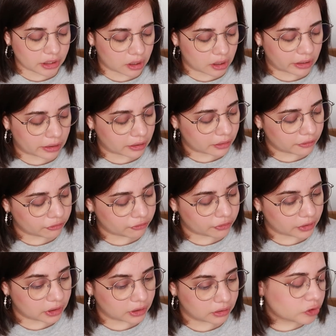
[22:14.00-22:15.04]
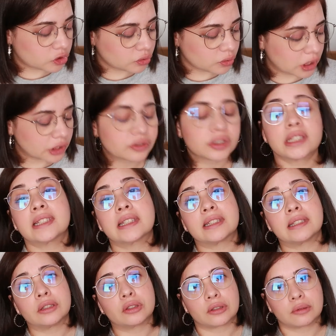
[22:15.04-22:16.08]
of
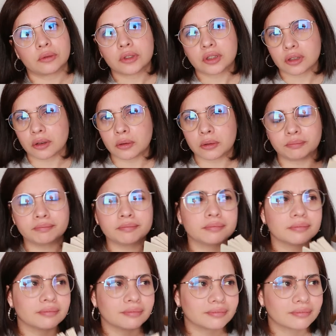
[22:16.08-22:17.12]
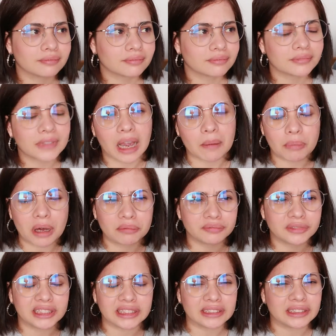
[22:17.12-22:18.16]
262, so yeah, about
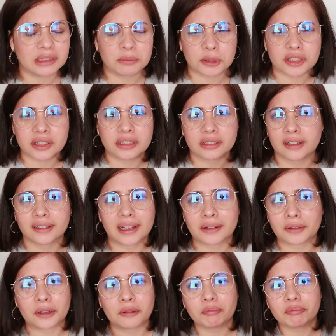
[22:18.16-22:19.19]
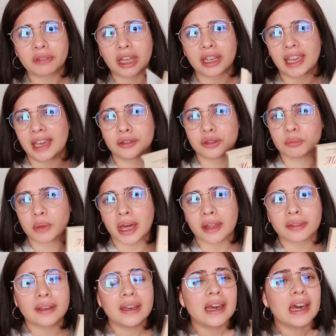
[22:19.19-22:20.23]
60% done. I don't know, I can't do math,
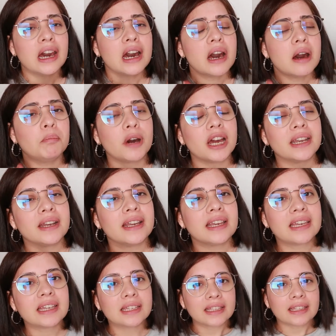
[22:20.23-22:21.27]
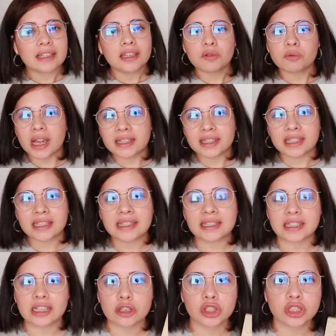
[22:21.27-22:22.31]
but he writes in
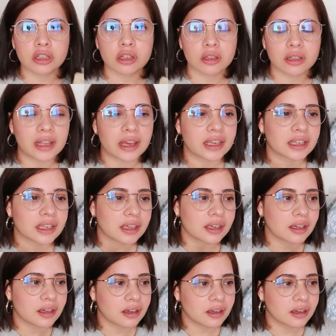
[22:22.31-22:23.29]
such a like